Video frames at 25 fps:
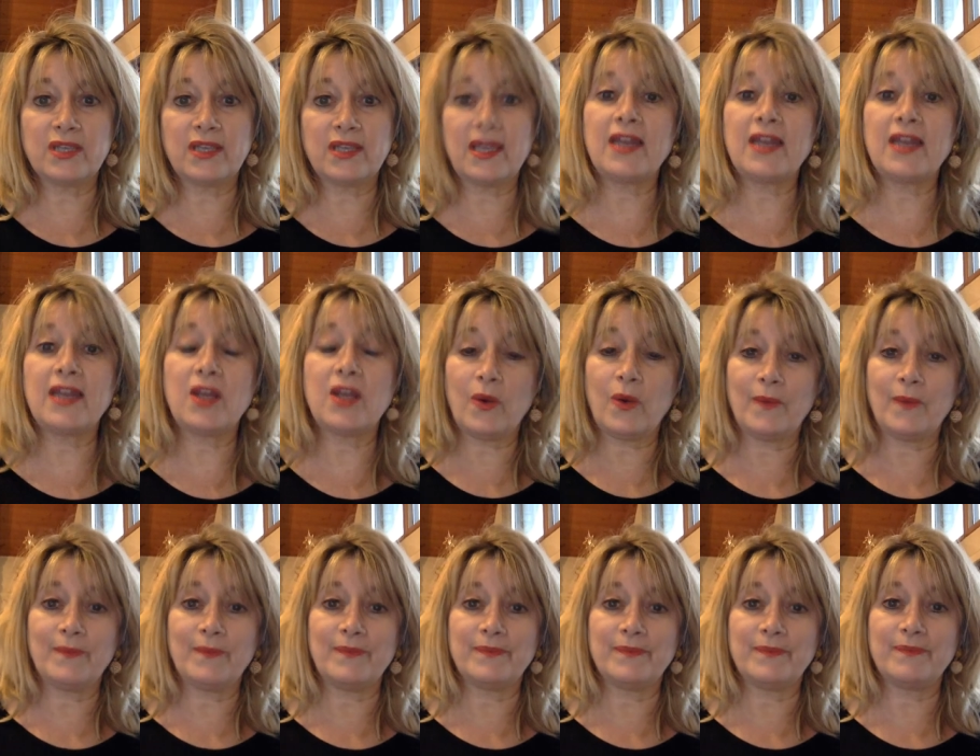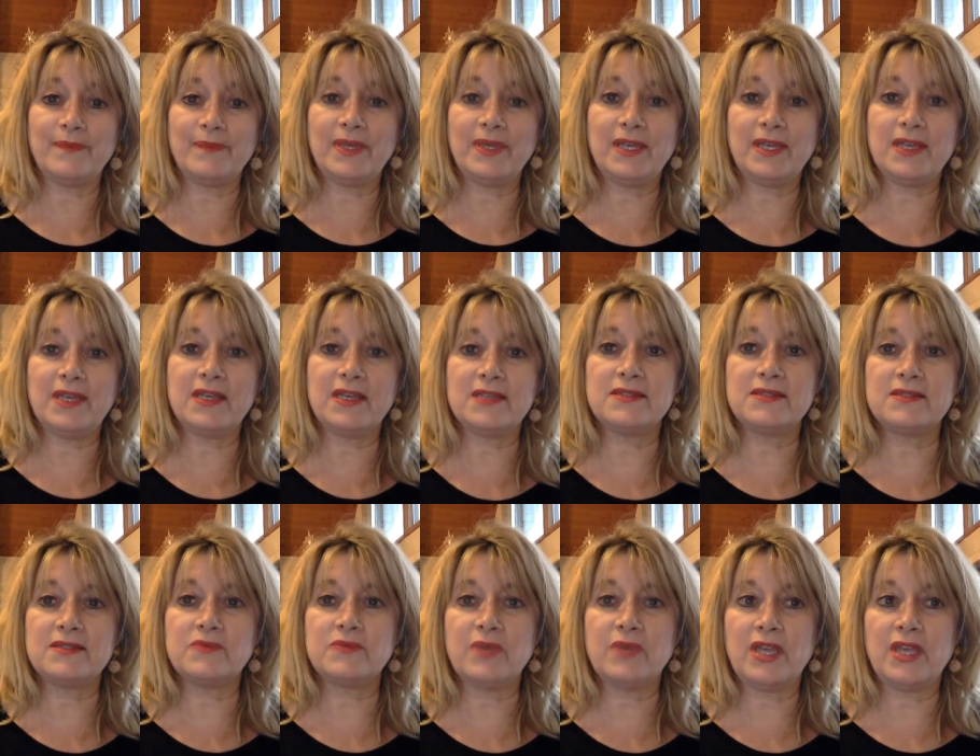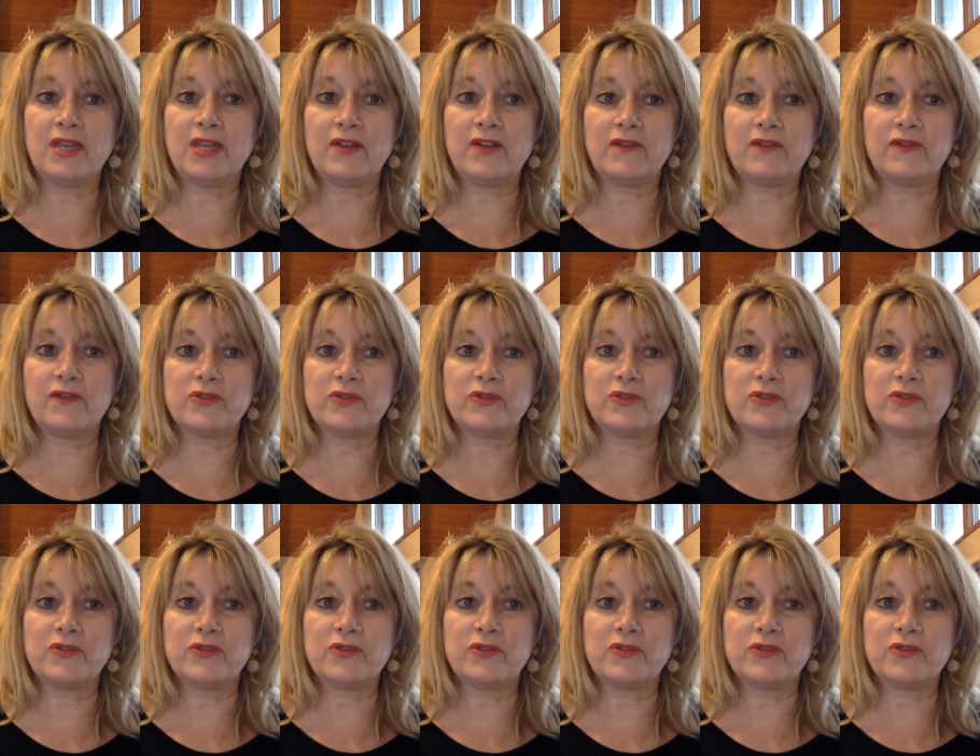at home because we had our